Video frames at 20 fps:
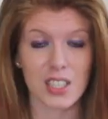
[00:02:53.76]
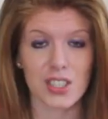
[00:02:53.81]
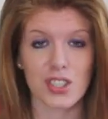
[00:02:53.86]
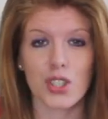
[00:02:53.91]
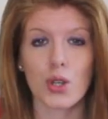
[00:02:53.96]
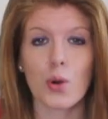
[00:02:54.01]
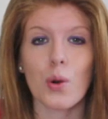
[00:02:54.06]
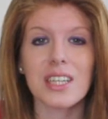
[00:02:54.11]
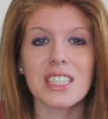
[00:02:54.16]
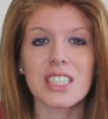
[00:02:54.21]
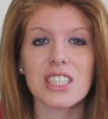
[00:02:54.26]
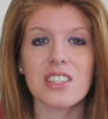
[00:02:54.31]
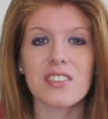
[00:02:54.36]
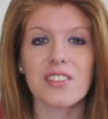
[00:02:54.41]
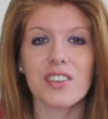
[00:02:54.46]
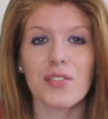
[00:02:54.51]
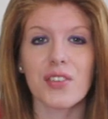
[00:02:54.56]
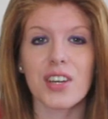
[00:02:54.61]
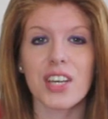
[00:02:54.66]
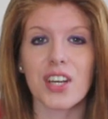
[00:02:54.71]
So question
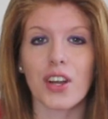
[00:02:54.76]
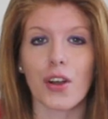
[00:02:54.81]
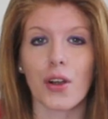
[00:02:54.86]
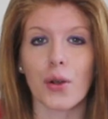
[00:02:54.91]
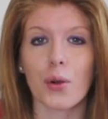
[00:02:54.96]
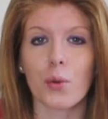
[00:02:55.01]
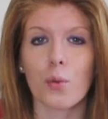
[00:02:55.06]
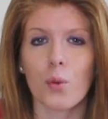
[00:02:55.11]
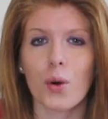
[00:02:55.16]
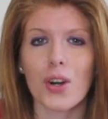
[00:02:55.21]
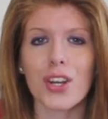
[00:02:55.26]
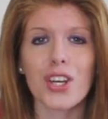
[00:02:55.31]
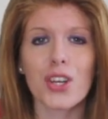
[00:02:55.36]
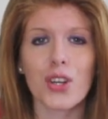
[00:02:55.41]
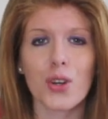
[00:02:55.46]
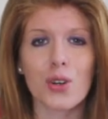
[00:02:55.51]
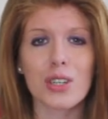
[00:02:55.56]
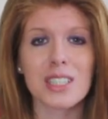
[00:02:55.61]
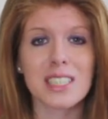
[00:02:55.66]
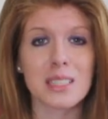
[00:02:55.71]
of the video, what are
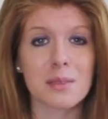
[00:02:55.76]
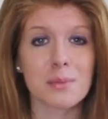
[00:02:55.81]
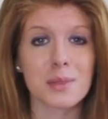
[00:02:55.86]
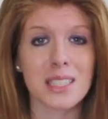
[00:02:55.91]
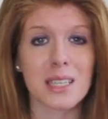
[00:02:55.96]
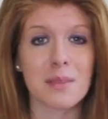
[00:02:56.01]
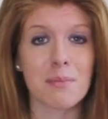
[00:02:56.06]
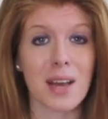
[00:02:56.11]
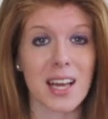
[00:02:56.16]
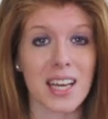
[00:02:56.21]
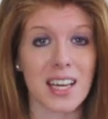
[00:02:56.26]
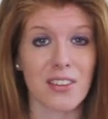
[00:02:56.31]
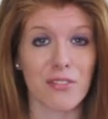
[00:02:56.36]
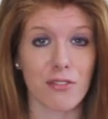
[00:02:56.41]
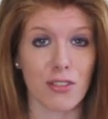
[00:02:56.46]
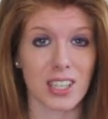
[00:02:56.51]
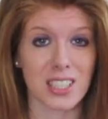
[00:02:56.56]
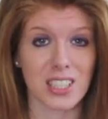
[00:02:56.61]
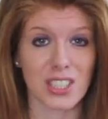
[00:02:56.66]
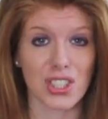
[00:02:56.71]
your tips in
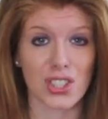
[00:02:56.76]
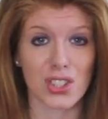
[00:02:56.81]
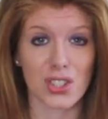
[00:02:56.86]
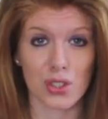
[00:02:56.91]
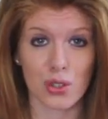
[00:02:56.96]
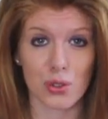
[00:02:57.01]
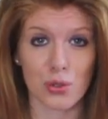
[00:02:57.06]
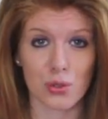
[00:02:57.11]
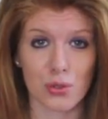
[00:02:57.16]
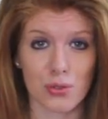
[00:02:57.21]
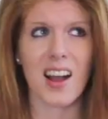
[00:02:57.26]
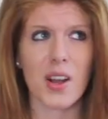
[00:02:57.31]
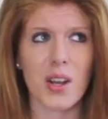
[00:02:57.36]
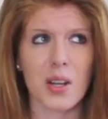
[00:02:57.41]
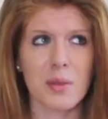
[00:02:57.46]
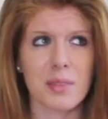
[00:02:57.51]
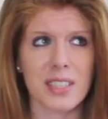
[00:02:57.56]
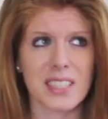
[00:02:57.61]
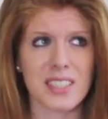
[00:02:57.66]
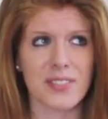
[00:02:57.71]
making friends at school? I
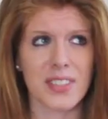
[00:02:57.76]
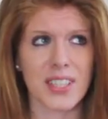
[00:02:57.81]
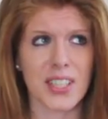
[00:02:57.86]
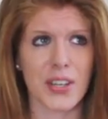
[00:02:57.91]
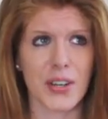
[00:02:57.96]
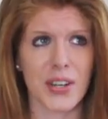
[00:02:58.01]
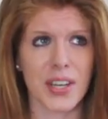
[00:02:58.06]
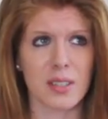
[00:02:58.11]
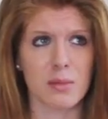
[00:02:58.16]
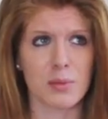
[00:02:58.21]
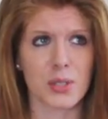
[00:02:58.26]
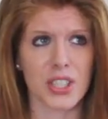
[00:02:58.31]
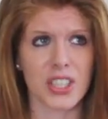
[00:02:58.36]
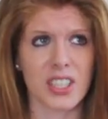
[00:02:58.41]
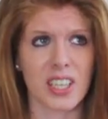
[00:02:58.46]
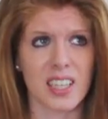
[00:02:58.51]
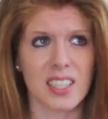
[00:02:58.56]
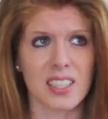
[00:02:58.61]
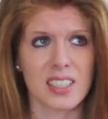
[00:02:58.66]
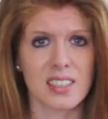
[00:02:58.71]
hope this video helped
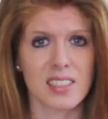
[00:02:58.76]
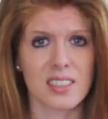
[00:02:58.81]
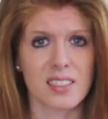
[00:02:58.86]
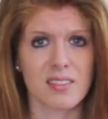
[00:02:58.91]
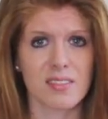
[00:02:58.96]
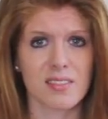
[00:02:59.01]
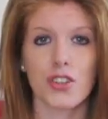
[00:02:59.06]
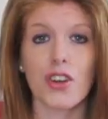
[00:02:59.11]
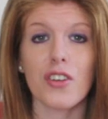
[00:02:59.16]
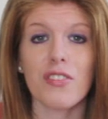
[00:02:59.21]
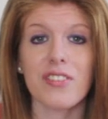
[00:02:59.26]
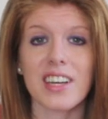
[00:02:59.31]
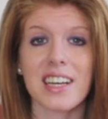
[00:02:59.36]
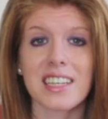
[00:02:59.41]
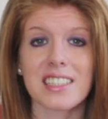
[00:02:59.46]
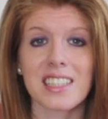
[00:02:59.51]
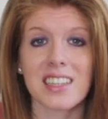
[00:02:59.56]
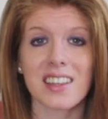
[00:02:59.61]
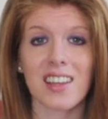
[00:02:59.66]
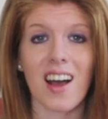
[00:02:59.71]
you guys. Don't
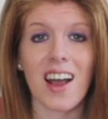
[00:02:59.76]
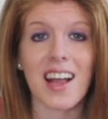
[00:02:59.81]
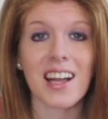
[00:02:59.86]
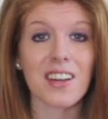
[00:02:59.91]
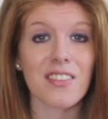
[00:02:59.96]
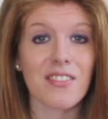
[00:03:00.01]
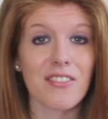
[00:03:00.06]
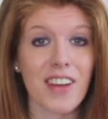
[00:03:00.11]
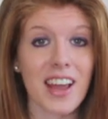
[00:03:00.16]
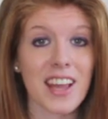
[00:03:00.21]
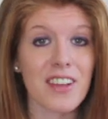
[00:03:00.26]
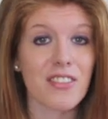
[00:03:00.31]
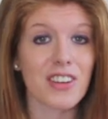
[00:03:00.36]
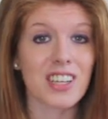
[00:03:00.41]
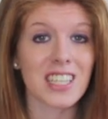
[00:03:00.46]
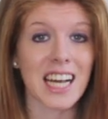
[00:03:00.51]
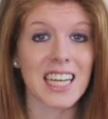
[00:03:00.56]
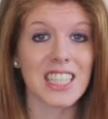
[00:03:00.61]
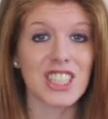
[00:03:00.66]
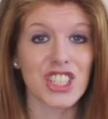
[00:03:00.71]
forget to like,
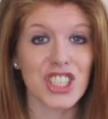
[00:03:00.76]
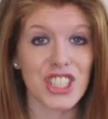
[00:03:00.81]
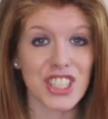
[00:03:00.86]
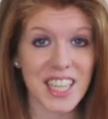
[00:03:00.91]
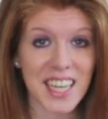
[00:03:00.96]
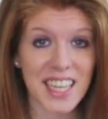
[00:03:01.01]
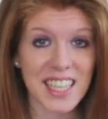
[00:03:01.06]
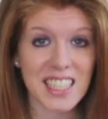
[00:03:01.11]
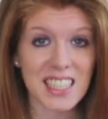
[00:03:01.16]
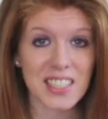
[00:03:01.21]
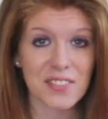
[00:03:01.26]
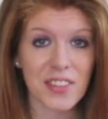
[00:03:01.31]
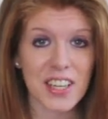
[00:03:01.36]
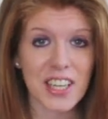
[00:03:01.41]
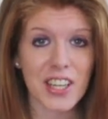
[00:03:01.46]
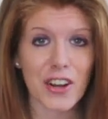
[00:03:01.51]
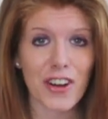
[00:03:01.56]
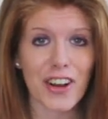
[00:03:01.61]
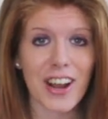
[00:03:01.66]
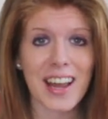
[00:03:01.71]
favorite, and share this
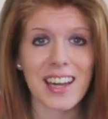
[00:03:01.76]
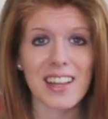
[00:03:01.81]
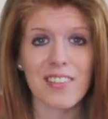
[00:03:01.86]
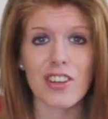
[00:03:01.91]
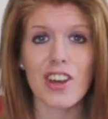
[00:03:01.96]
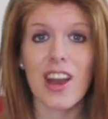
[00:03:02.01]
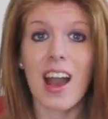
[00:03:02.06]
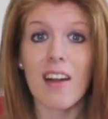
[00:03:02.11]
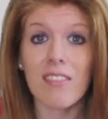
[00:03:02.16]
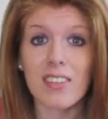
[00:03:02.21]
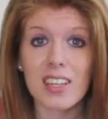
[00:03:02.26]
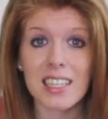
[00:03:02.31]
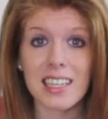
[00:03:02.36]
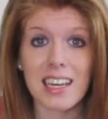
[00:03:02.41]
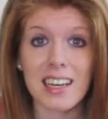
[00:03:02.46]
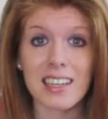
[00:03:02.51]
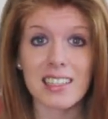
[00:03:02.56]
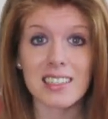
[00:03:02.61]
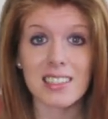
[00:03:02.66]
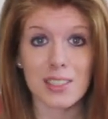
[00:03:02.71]
video, and if you haven't
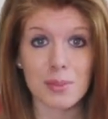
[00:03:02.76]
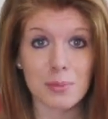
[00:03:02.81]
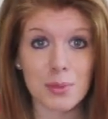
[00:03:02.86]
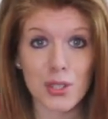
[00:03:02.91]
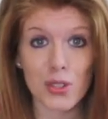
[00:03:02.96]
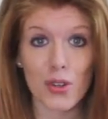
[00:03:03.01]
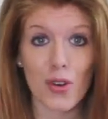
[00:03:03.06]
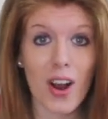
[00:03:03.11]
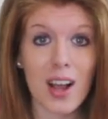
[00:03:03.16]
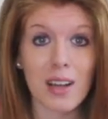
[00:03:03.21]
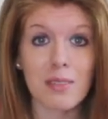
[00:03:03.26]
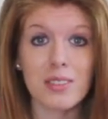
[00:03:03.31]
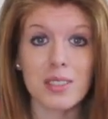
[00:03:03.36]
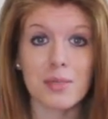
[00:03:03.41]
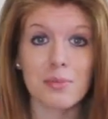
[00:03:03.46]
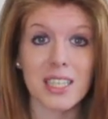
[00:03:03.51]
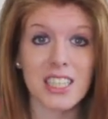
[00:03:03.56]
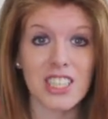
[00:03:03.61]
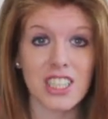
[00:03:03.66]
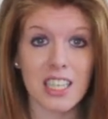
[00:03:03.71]
yet, subscribe
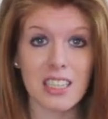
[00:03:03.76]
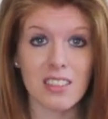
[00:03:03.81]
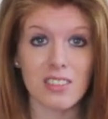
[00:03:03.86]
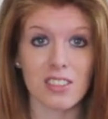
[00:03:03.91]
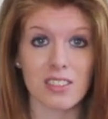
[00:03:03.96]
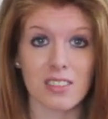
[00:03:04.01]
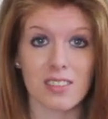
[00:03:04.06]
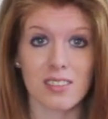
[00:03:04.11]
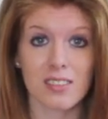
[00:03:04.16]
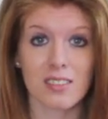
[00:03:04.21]
to my channel.